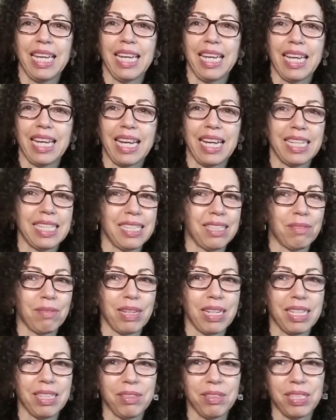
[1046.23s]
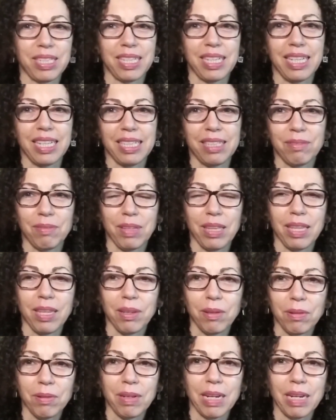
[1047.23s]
I just wanted to share this with you.